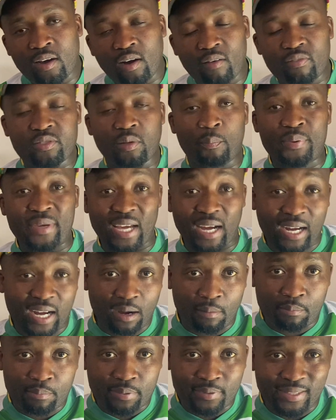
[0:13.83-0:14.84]
of the Beer
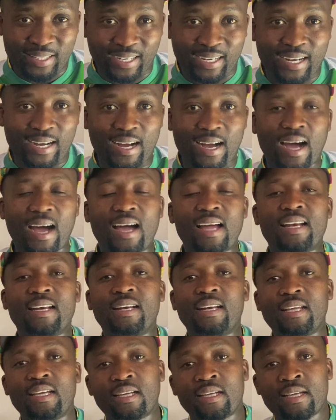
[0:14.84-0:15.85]
Cup, the
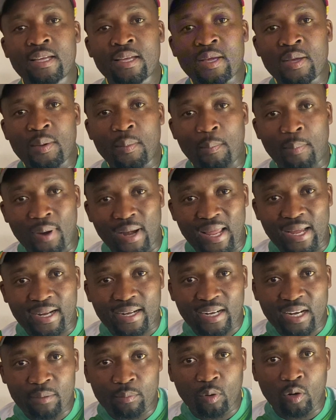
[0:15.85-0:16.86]
Carling Black
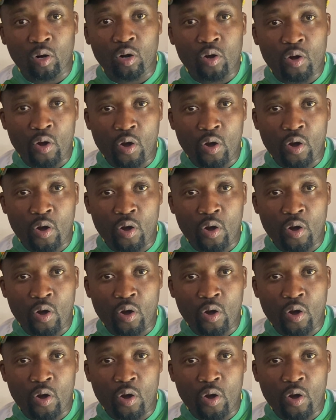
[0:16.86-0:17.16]
Label